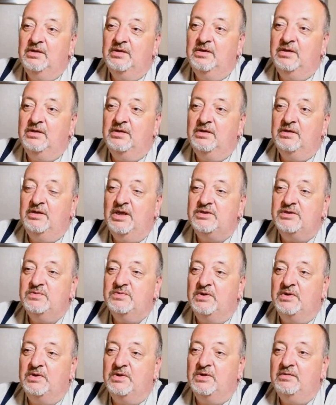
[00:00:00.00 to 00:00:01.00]
next one
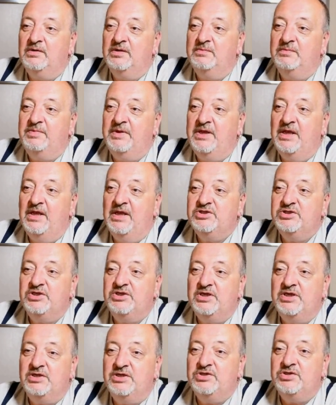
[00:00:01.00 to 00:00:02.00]
up it'll be edge
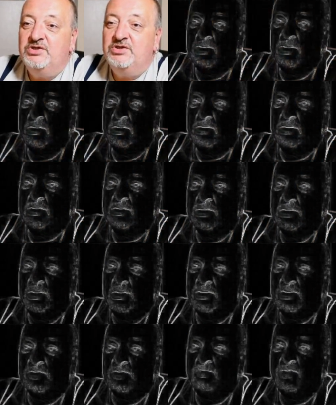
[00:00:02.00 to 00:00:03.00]
detection. So you
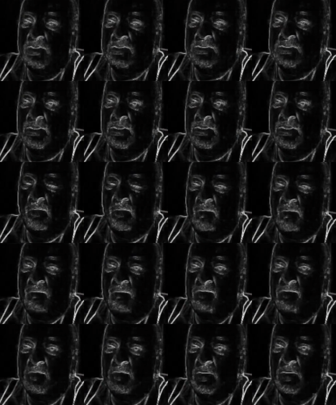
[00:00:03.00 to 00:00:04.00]
just press it
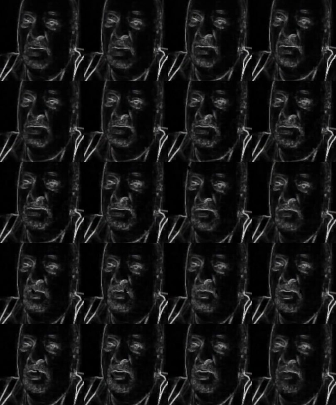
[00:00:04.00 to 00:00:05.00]
and you can see all
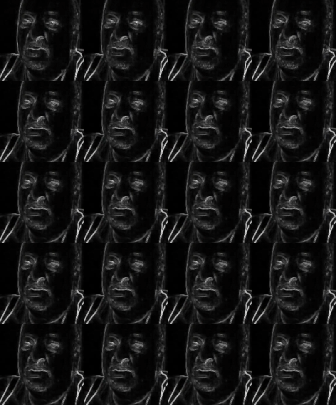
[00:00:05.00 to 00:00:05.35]
your edges.